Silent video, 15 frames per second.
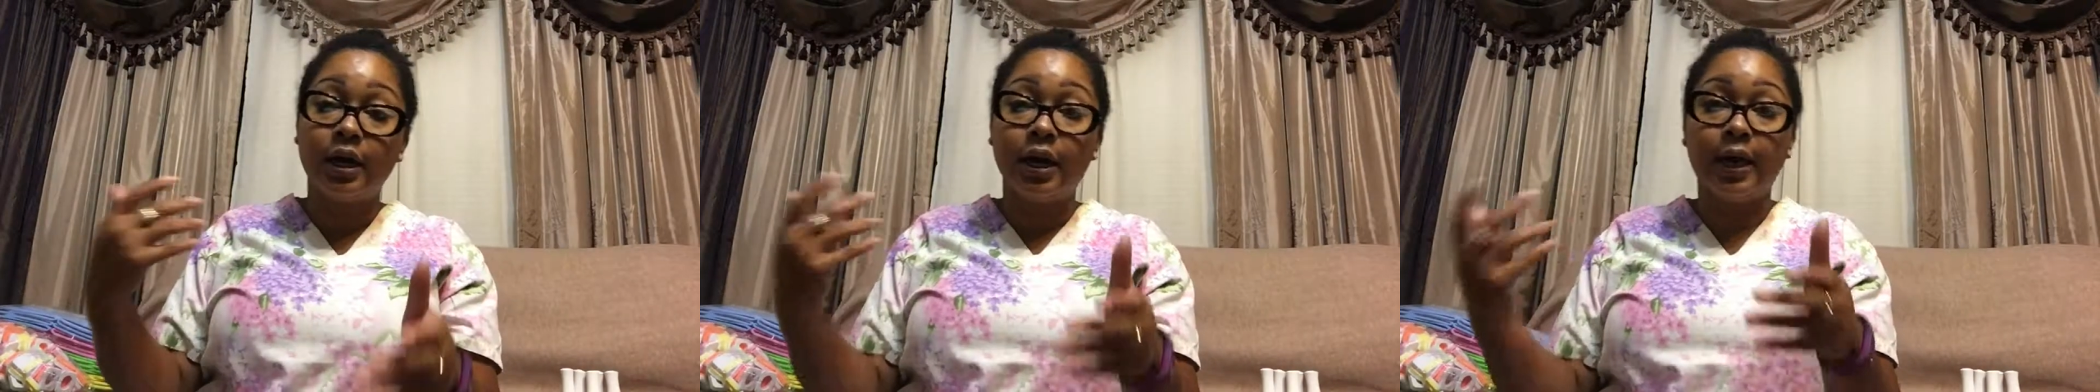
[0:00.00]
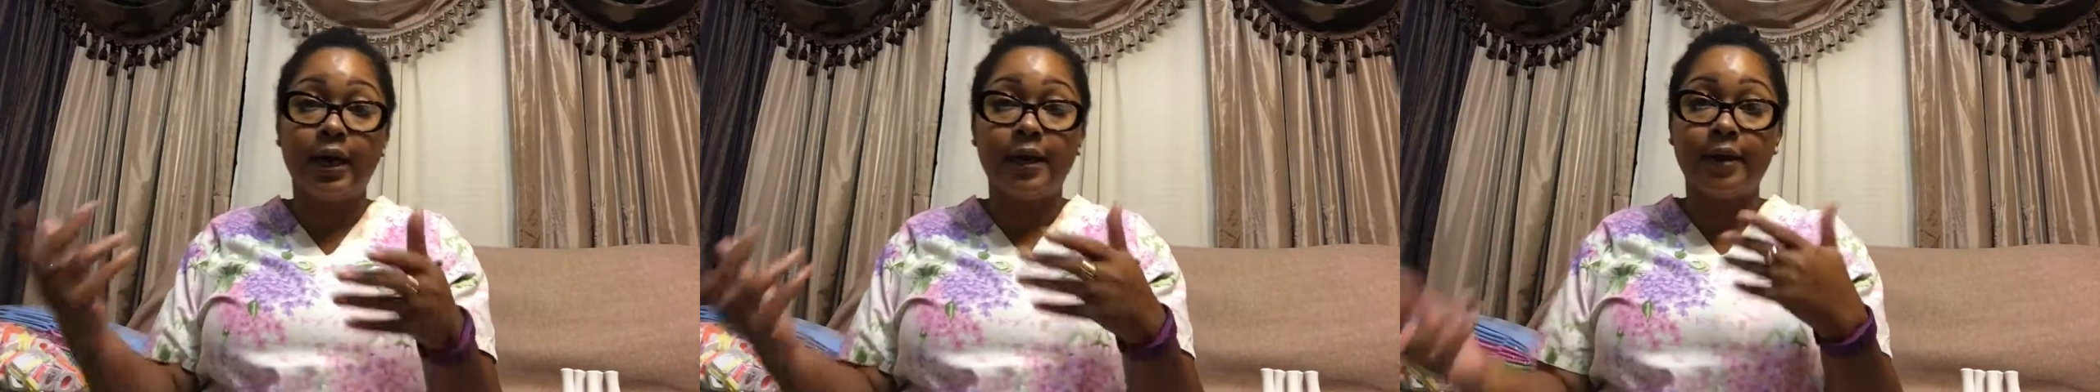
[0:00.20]

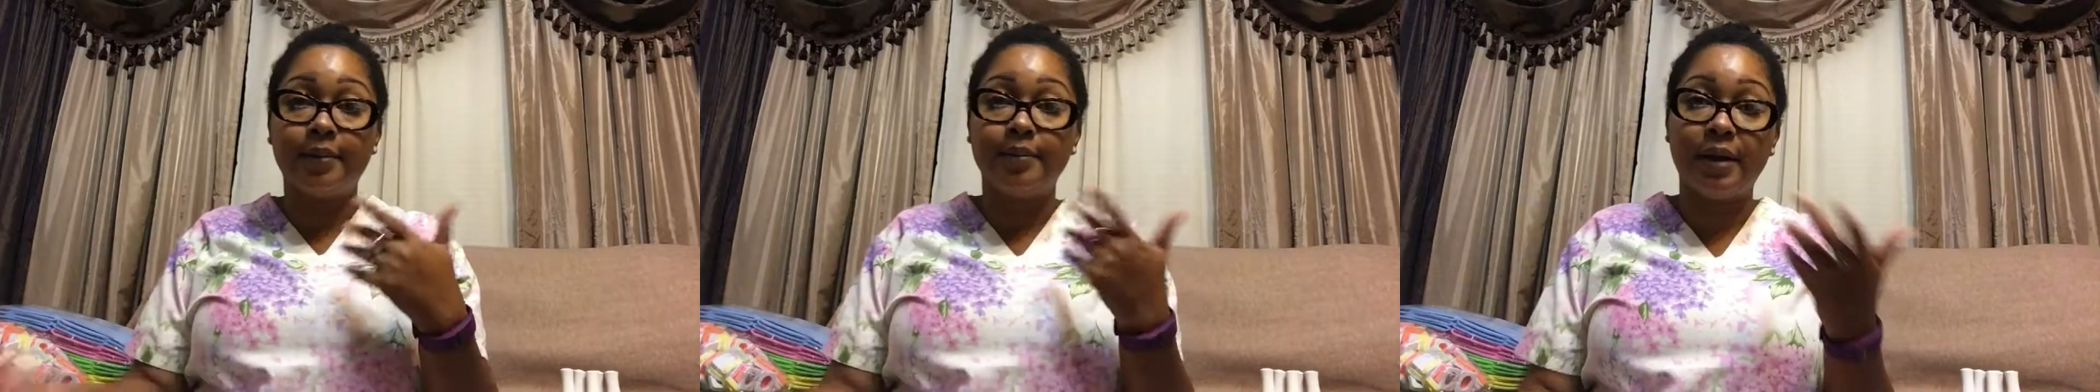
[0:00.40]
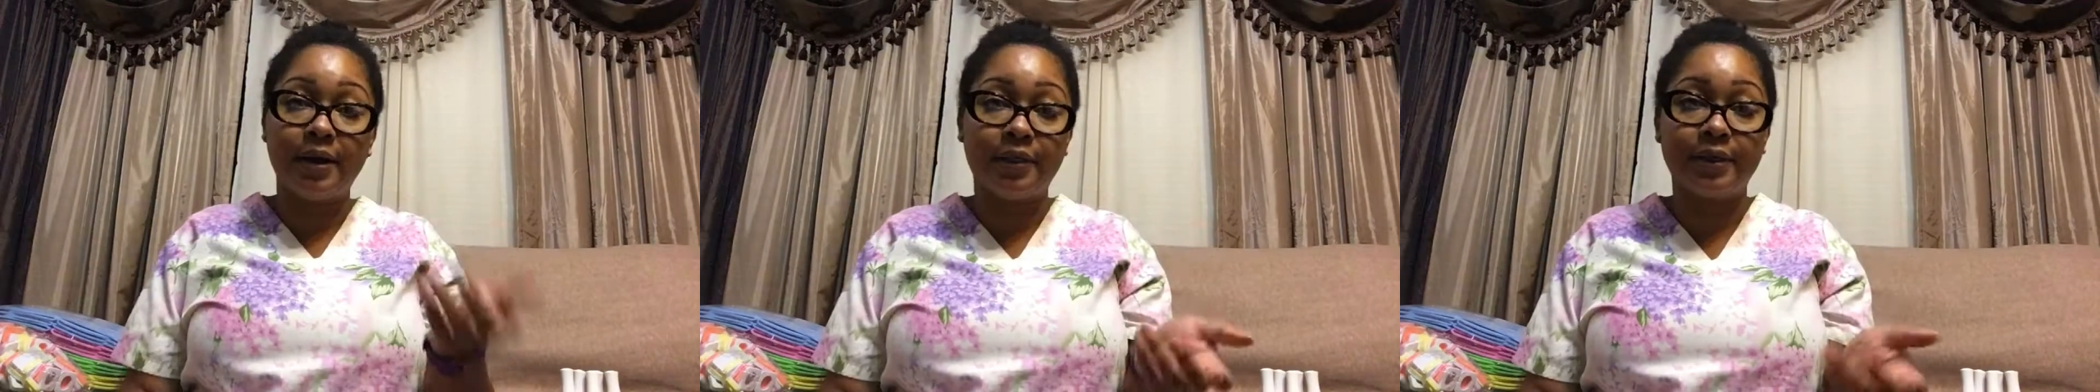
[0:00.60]
a
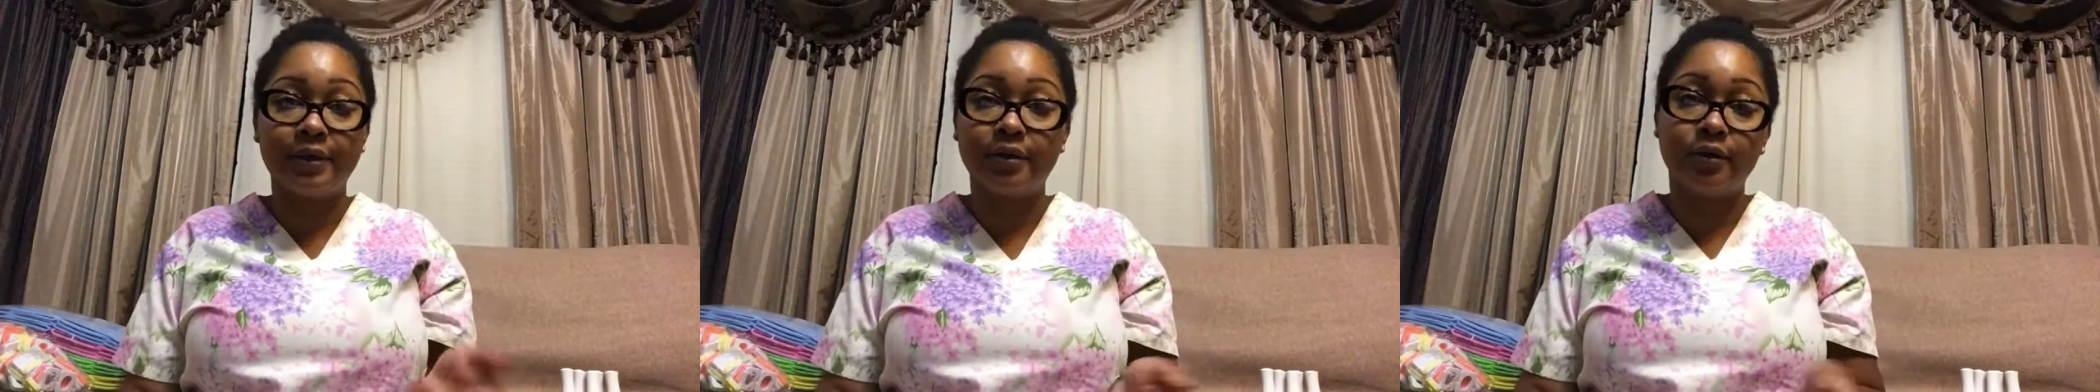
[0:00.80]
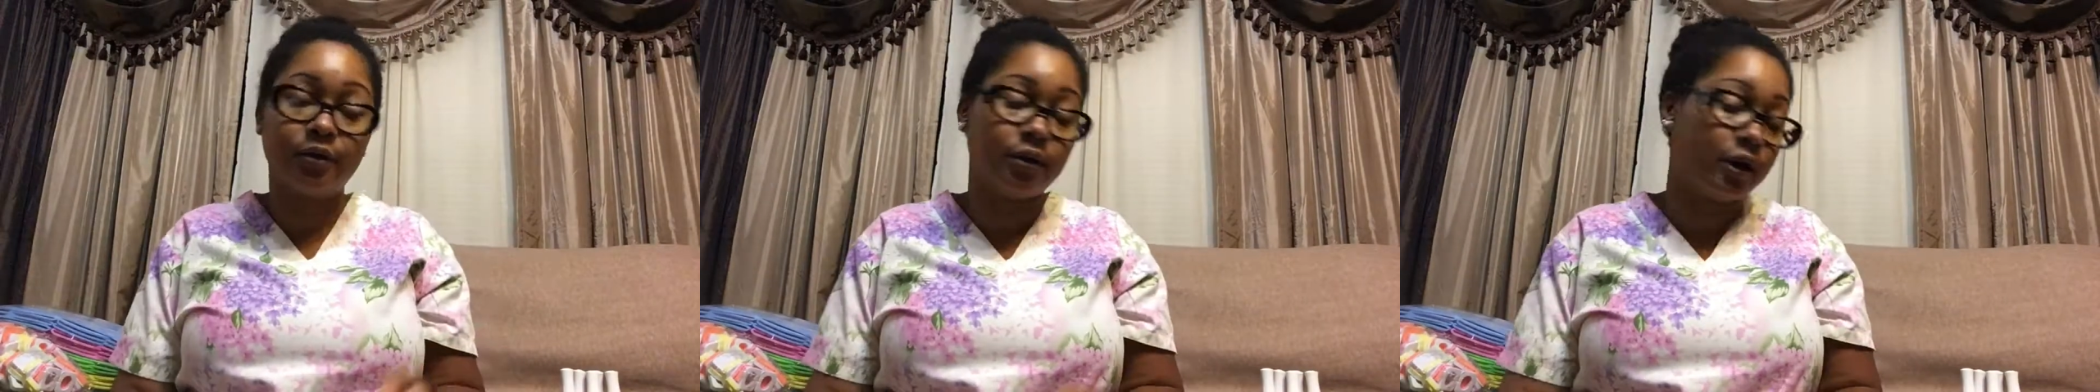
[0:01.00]

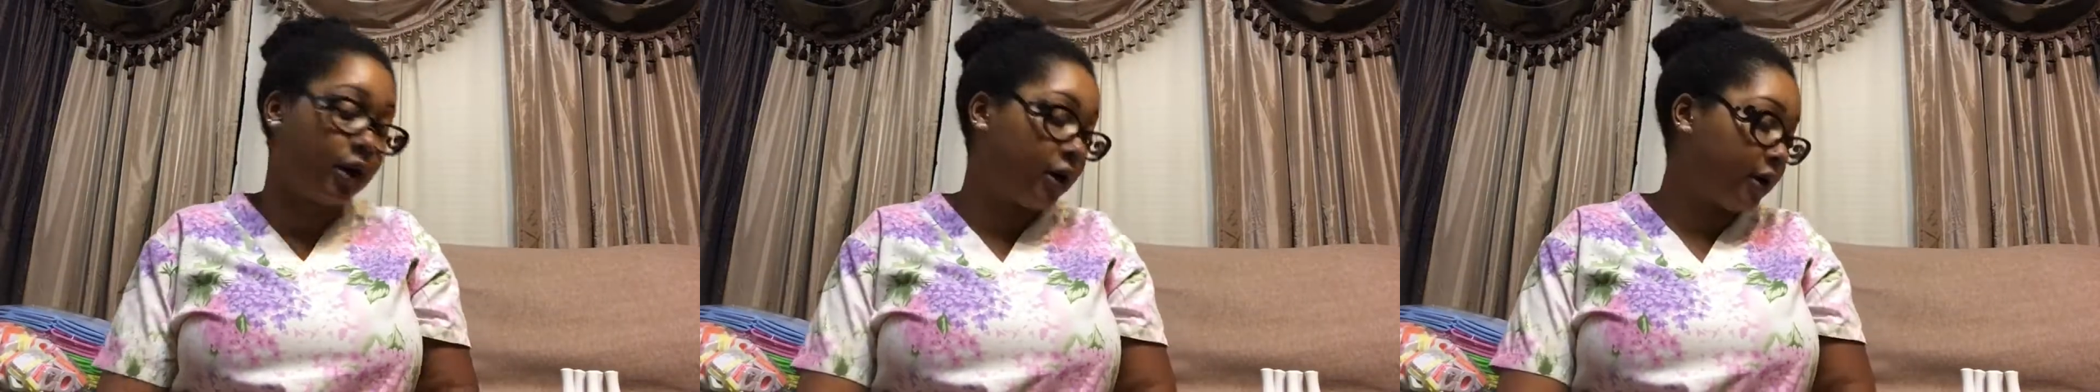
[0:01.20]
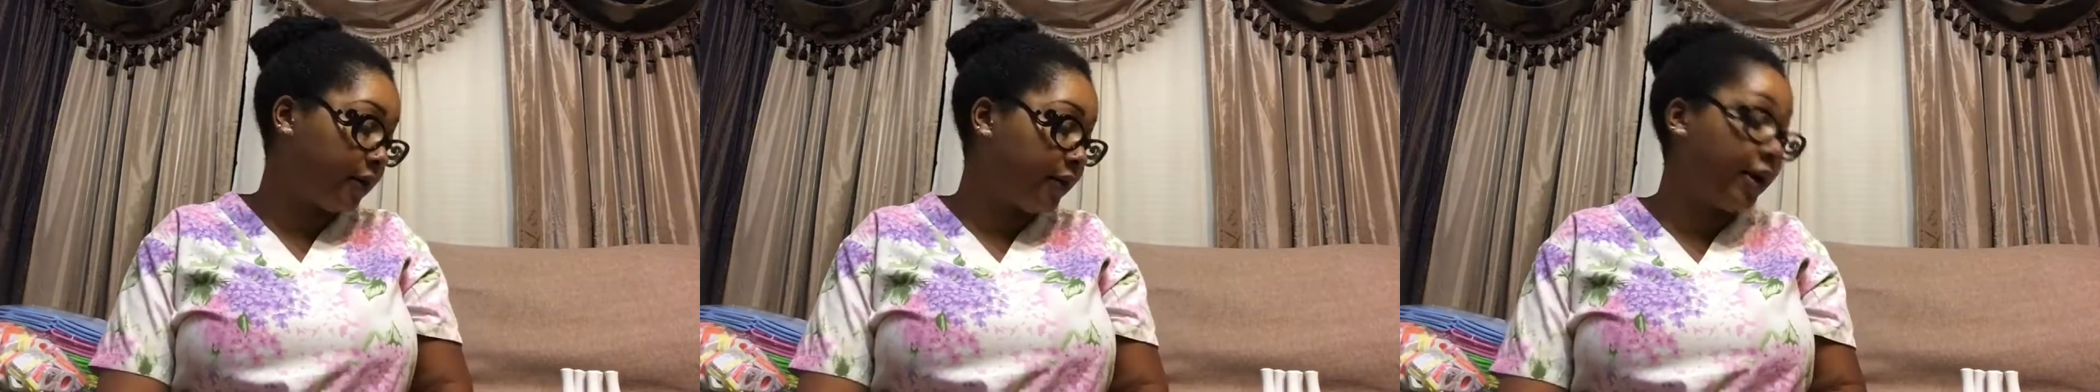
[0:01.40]
method
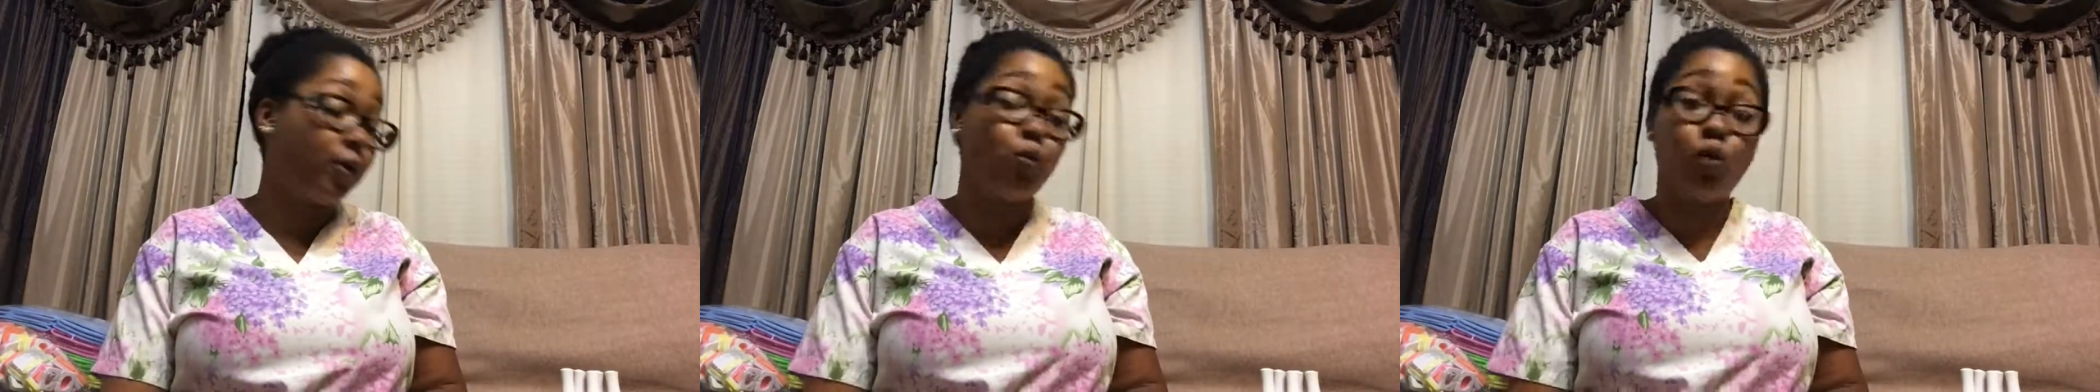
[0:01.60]
that